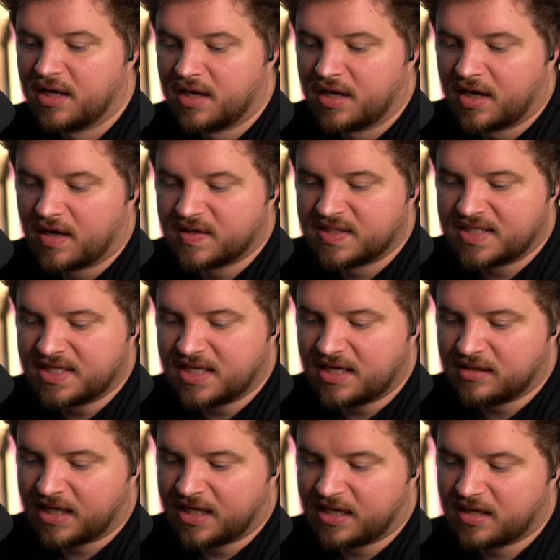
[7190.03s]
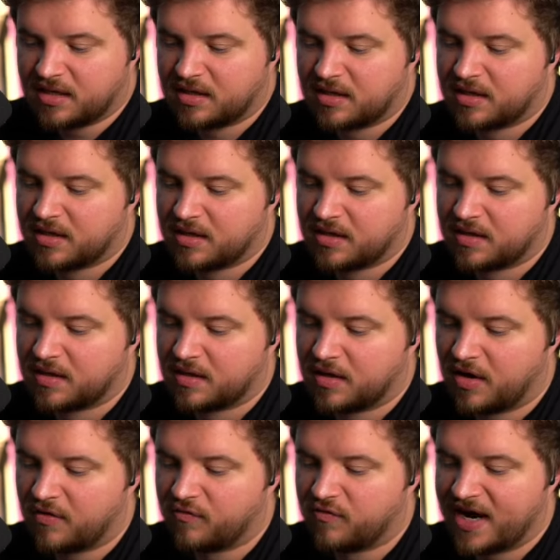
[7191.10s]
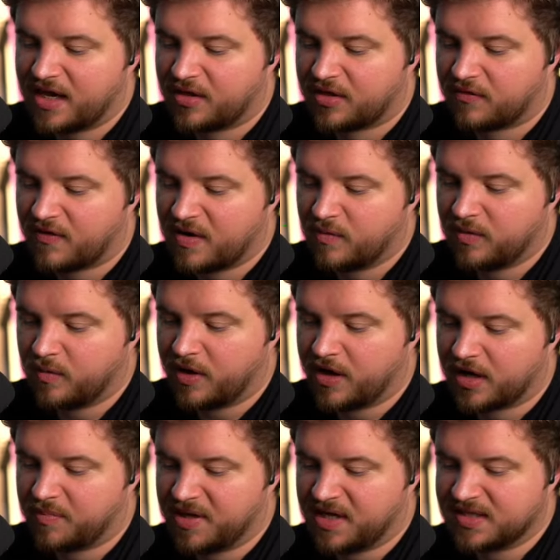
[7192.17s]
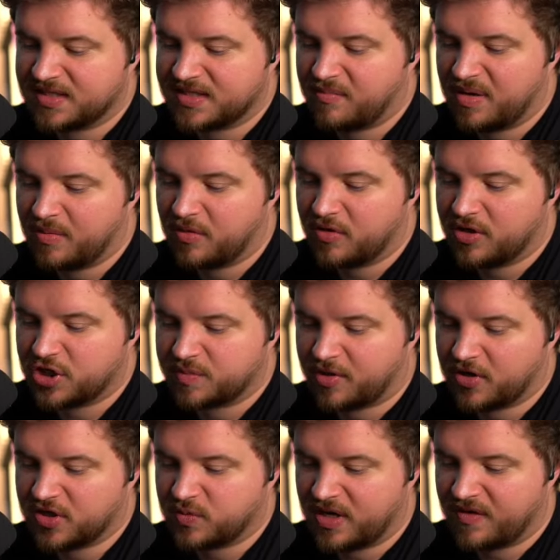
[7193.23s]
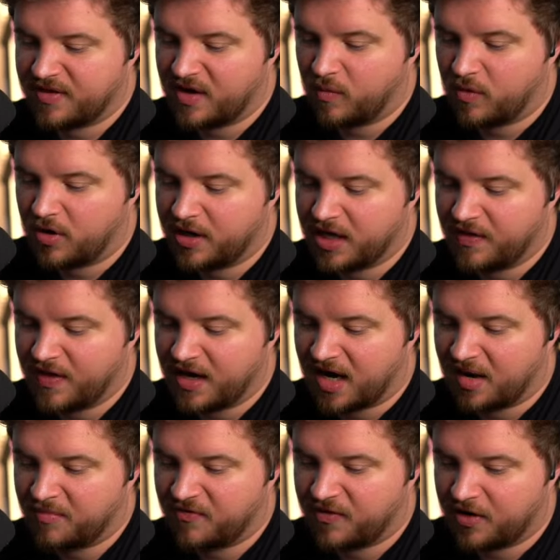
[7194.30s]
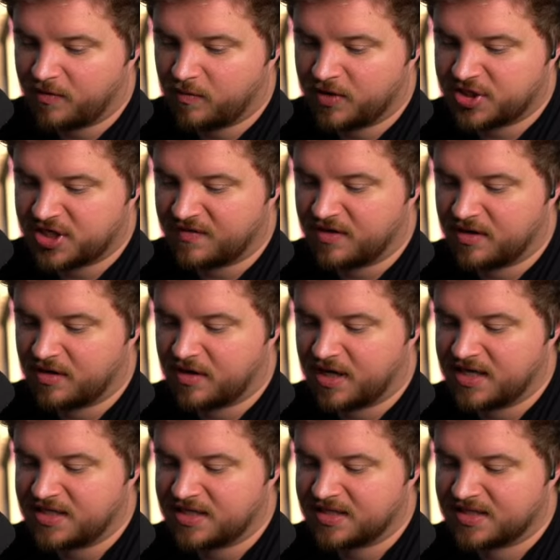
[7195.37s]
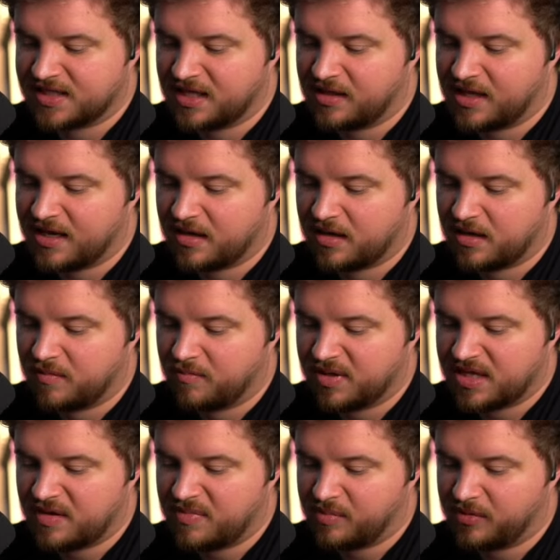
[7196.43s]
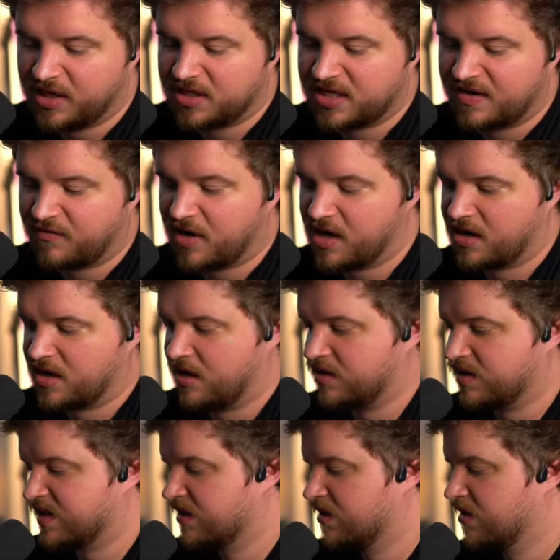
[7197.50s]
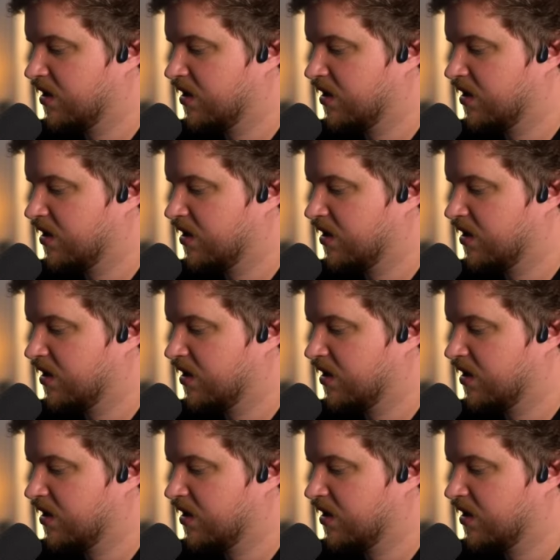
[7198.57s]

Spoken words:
I was thinking, like, a Reddit thread would work because then people could just post whatever they want and then upvote whichever ideas they like. But then people need to have Reddit accounts.